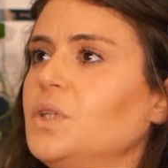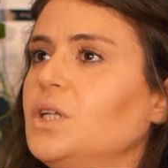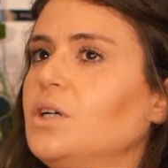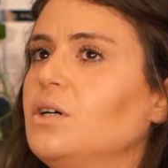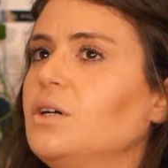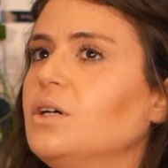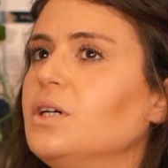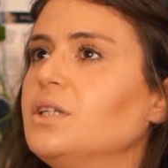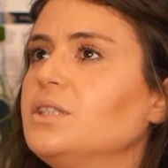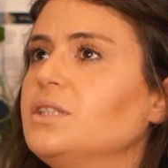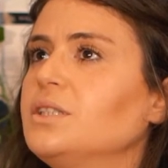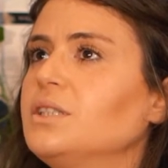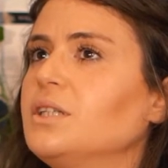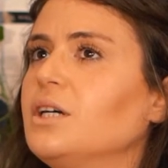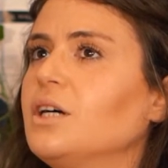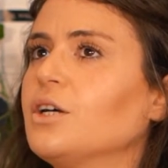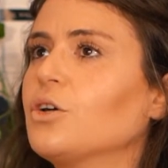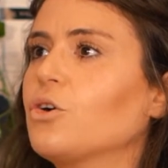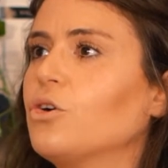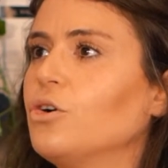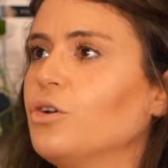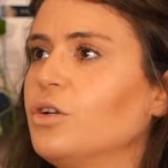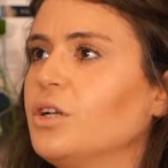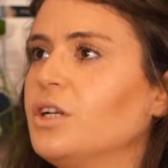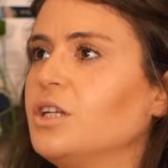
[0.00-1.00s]
I
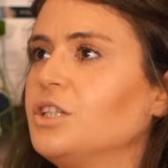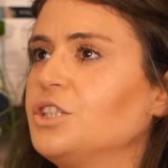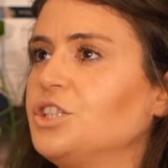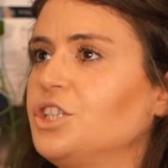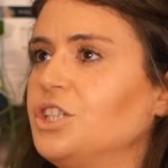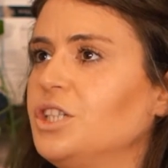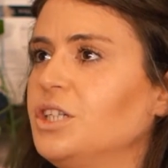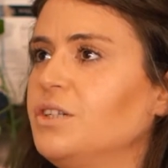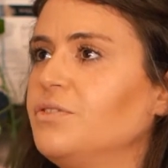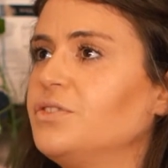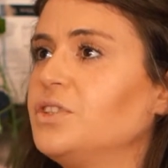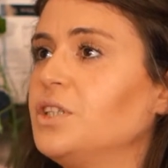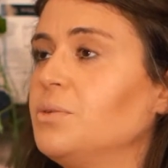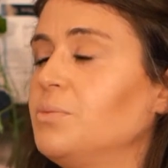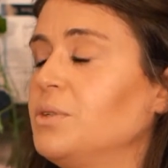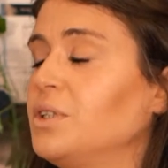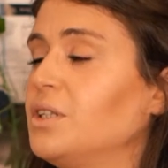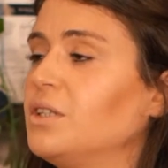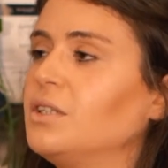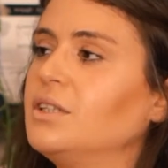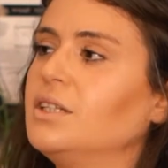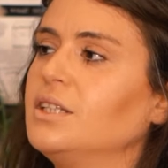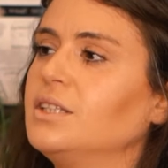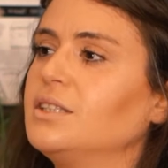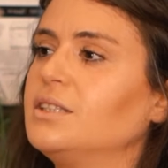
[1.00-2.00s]
couldn't achieve some of the
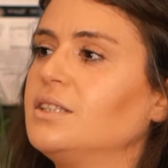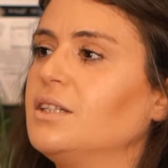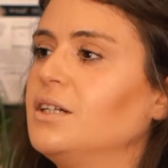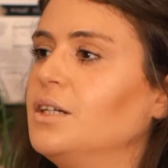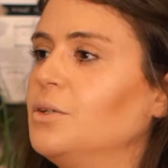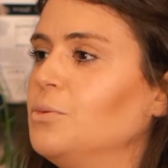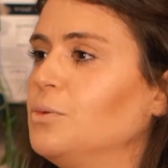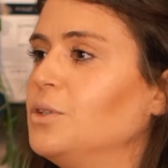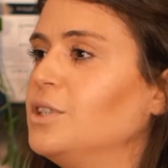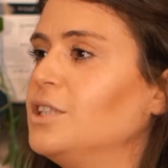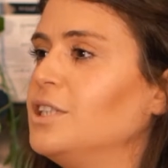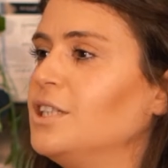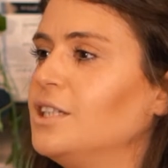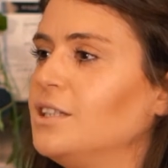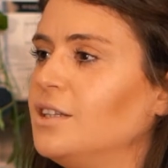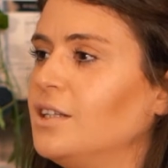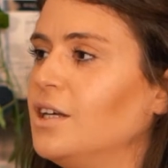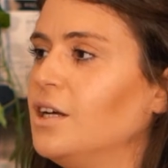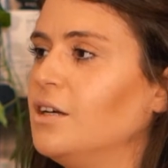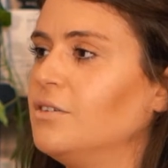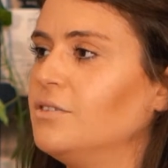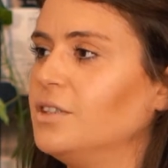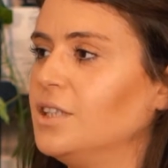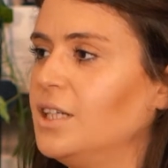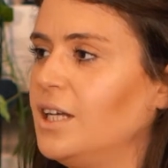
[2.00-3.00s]
things that I wanted
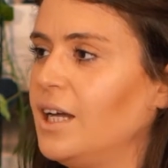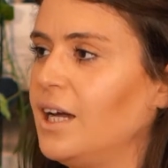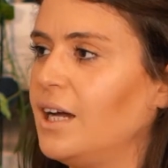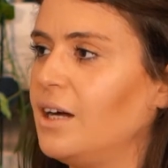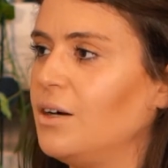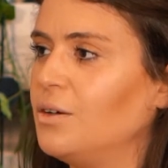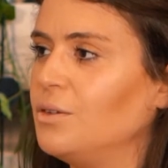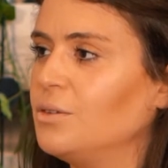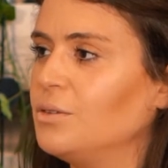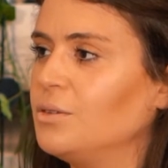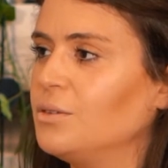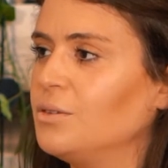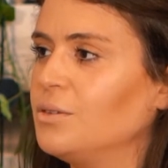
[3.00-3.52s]
there and now.